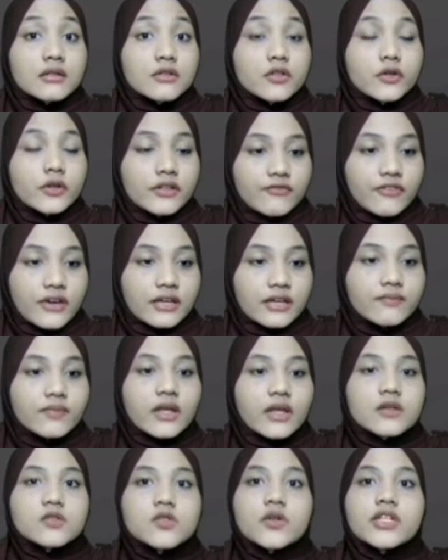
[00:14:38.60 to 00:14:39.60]
good
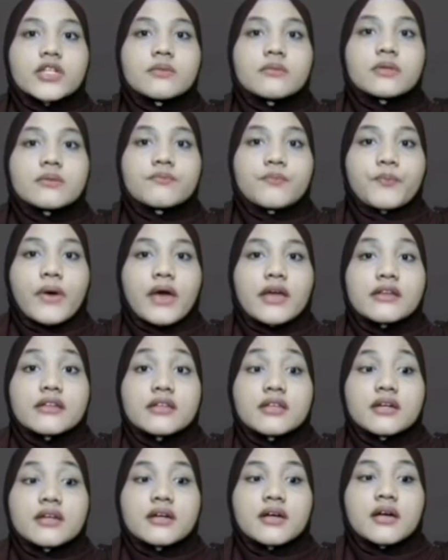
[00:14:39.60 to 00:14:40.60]
effect. Sodium impair
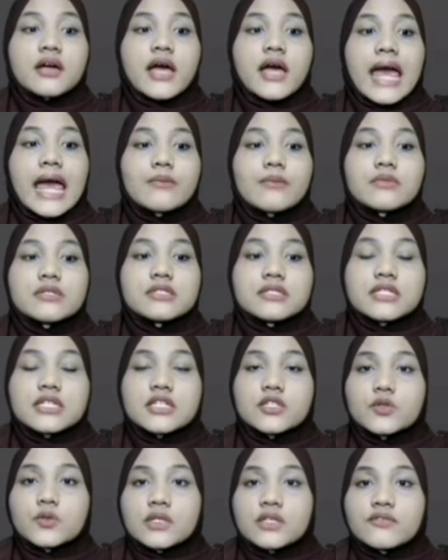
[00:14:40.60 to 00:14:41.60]
their
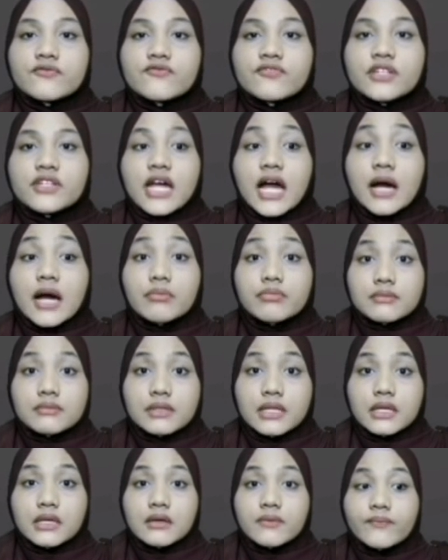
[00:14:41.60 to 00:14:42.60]
ability to even
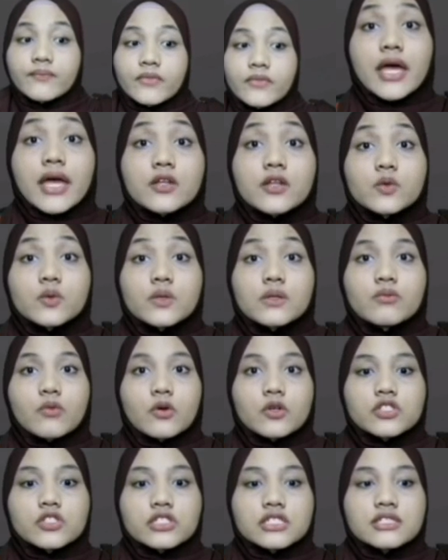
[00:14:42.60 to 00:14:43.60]
uptake adequate
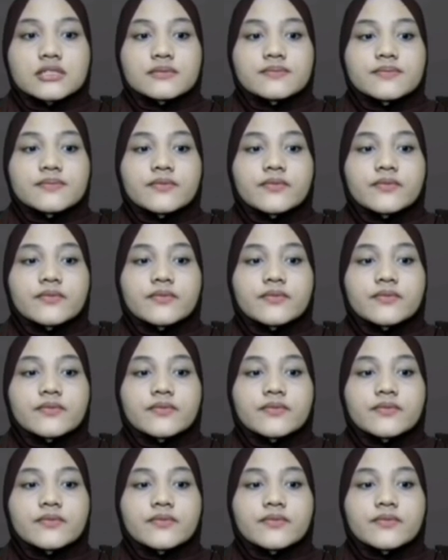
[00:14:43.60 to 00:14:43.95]
moisture.